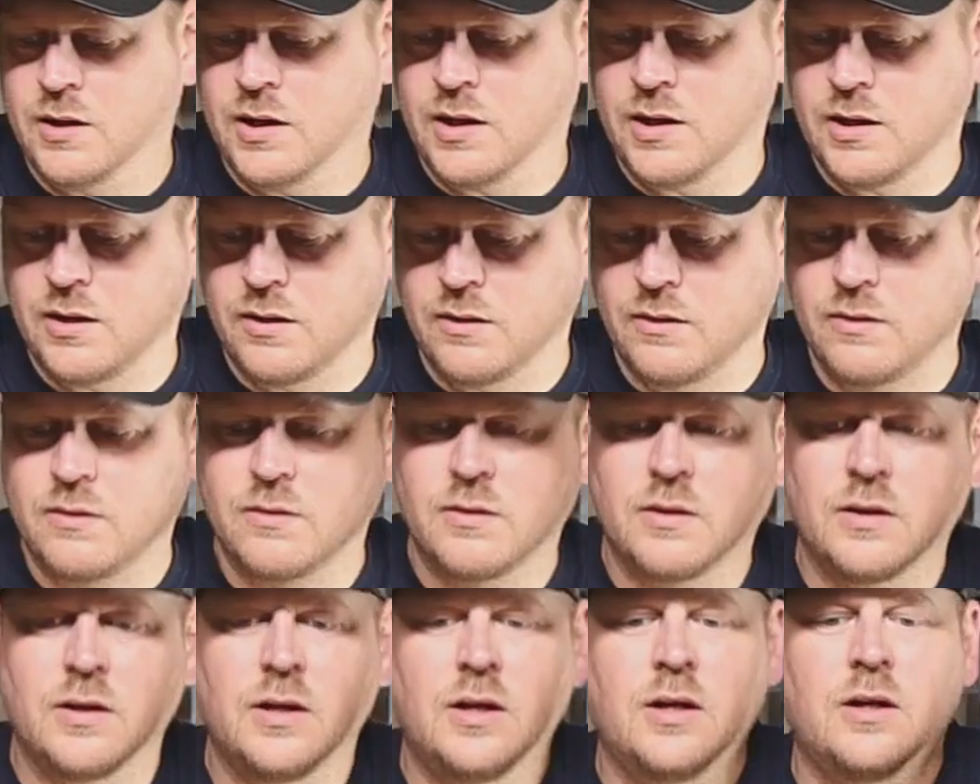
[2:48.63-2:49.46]
Okay,
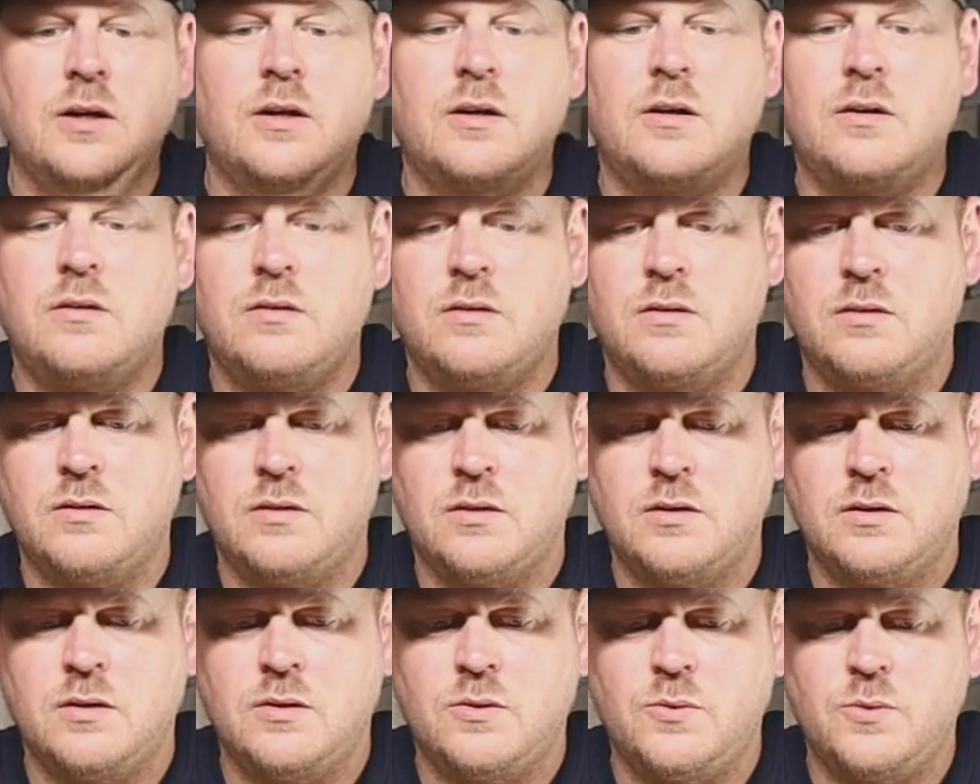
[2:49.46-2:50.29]
here
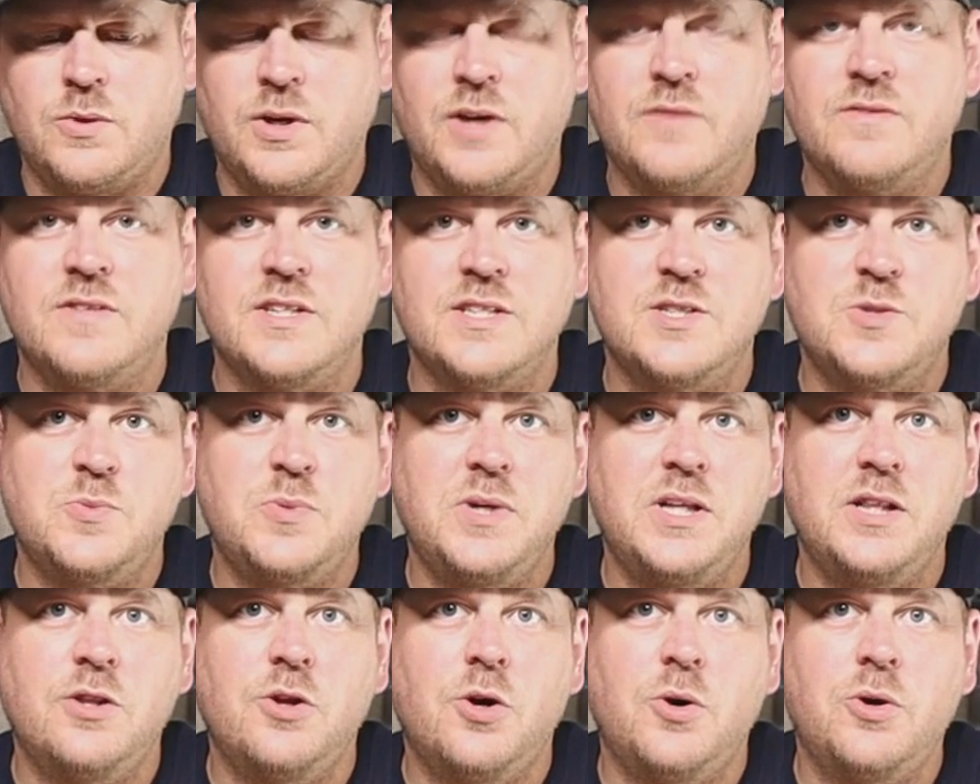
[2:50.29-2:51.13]
we have the
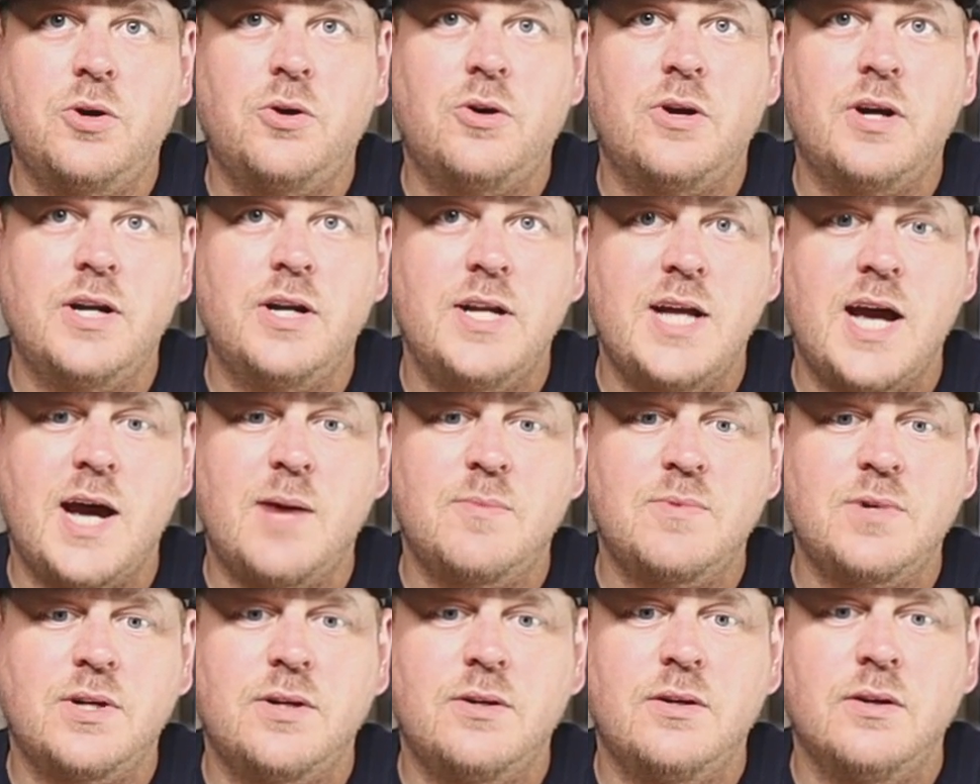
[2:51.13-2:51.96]
speed loader
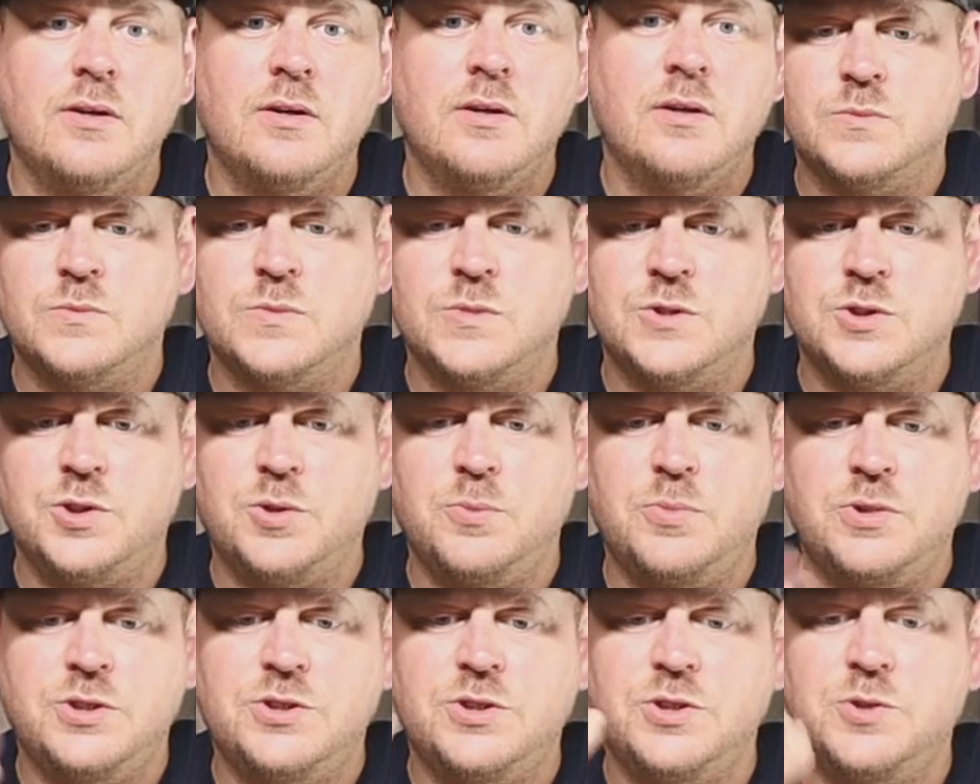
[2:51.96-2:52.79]
adapter. So
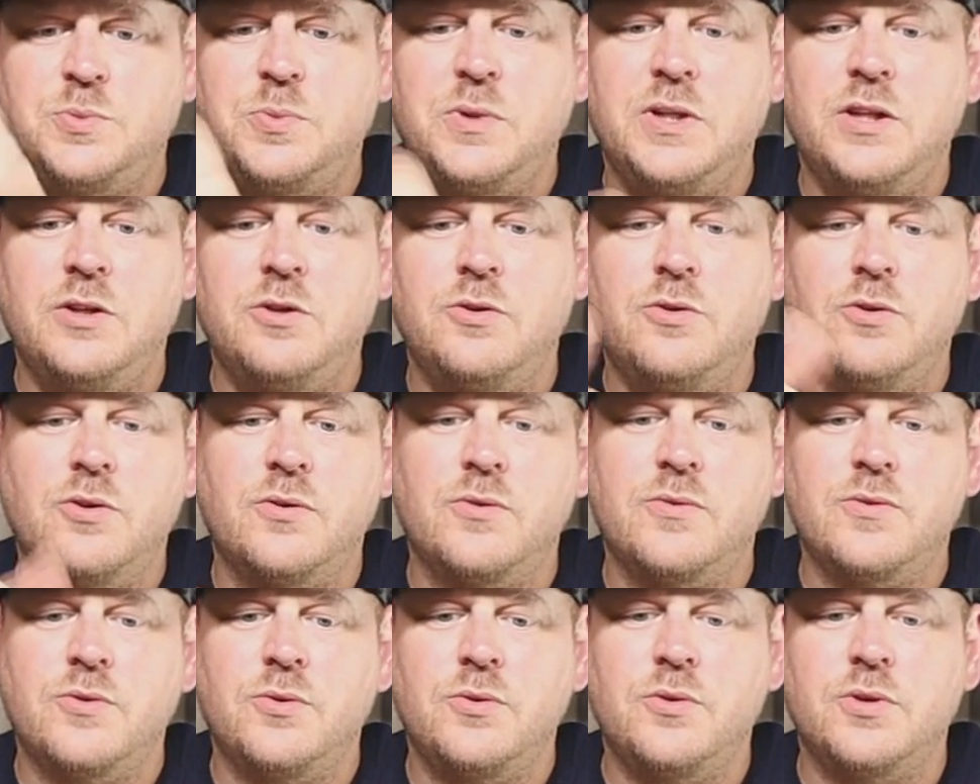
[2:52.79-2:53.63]
you put your speed
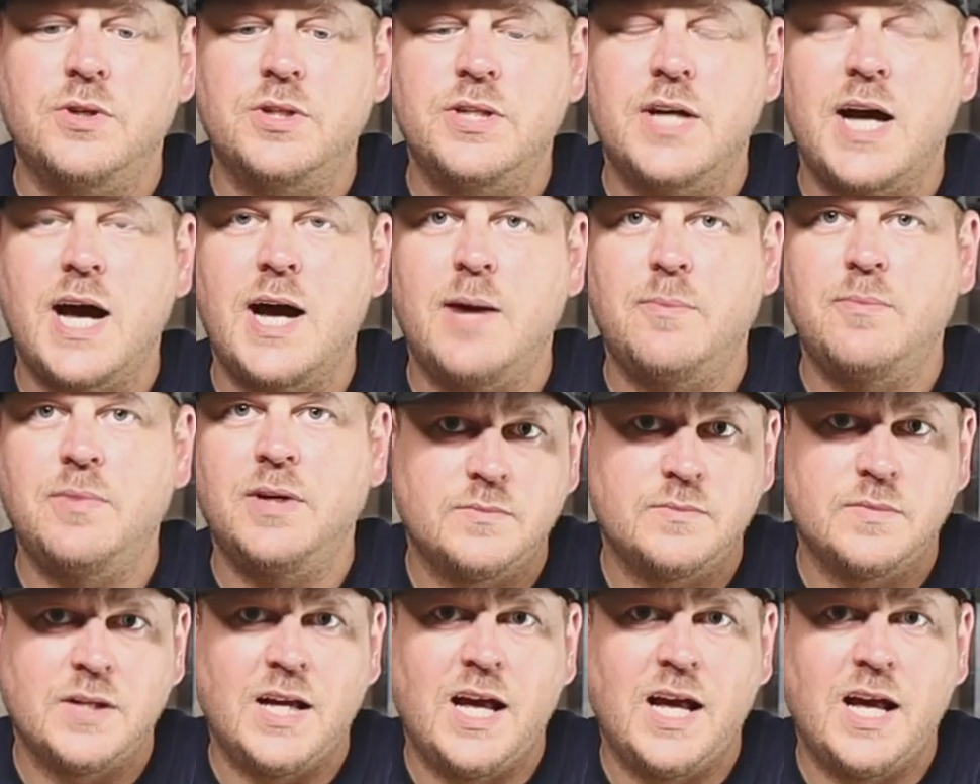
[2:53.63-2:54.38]
loader through the top.